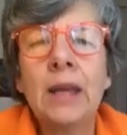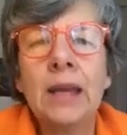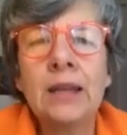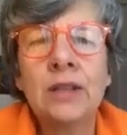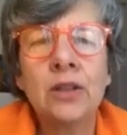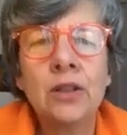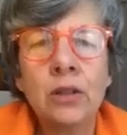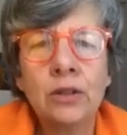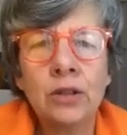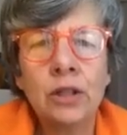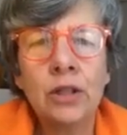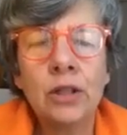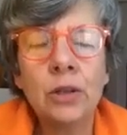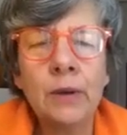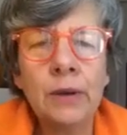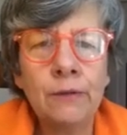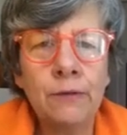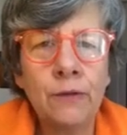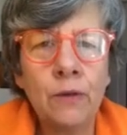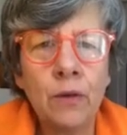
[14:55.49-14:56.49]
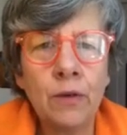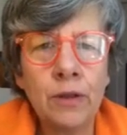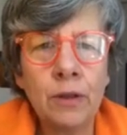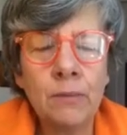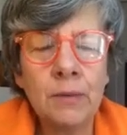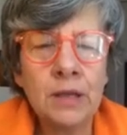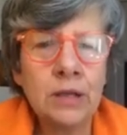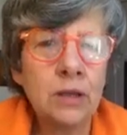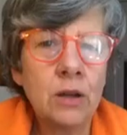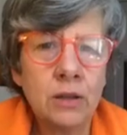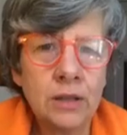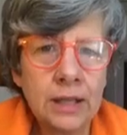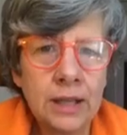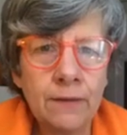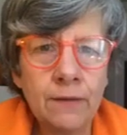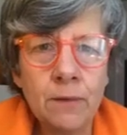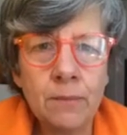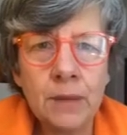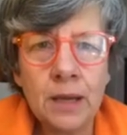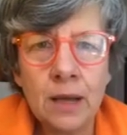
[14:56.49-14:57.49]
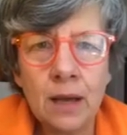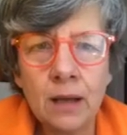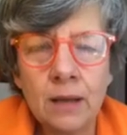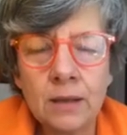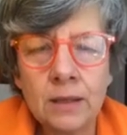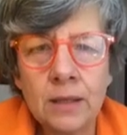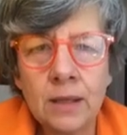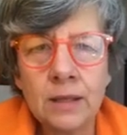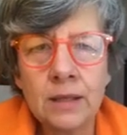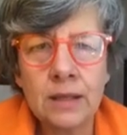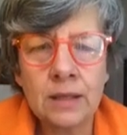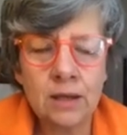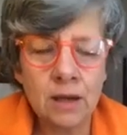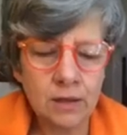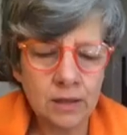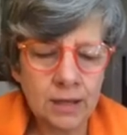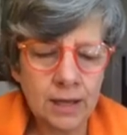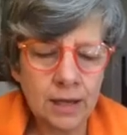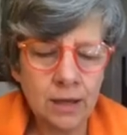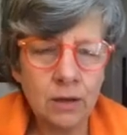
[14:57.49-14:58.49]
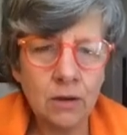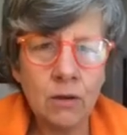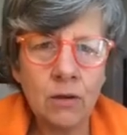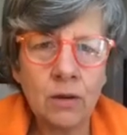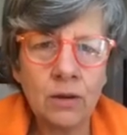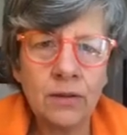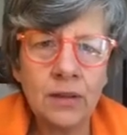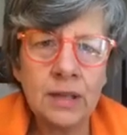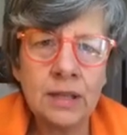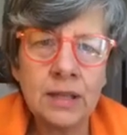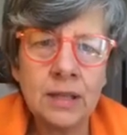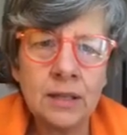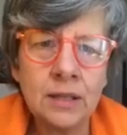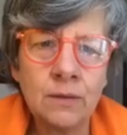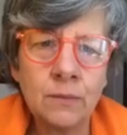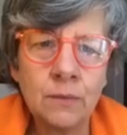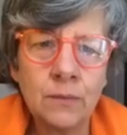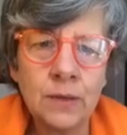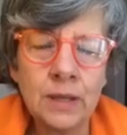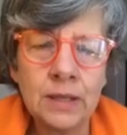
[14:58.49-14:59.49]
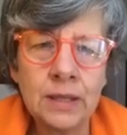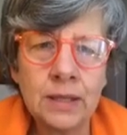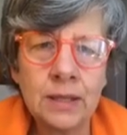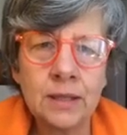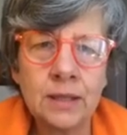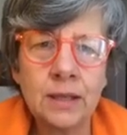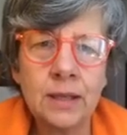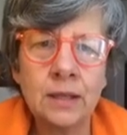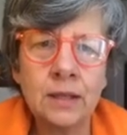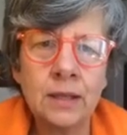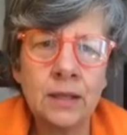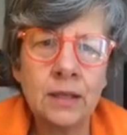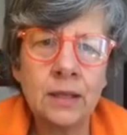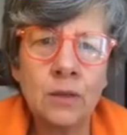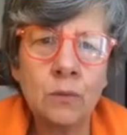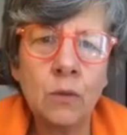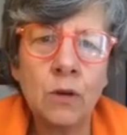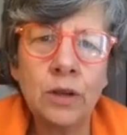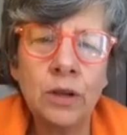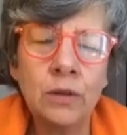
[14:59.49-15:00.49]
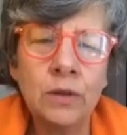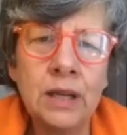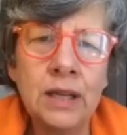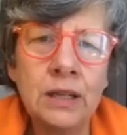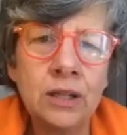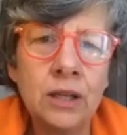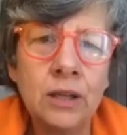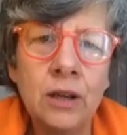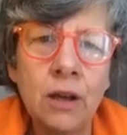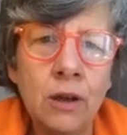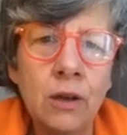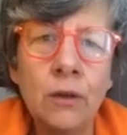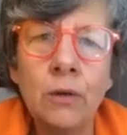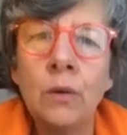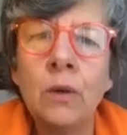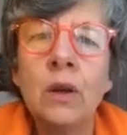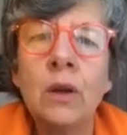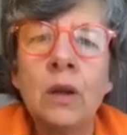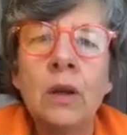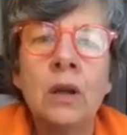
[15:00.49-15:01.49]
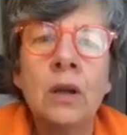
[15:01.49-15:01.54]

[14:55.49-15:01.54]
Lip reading: It's not to do it for them. It's not to give them the answers. It's not to say, look, this is what you need to know.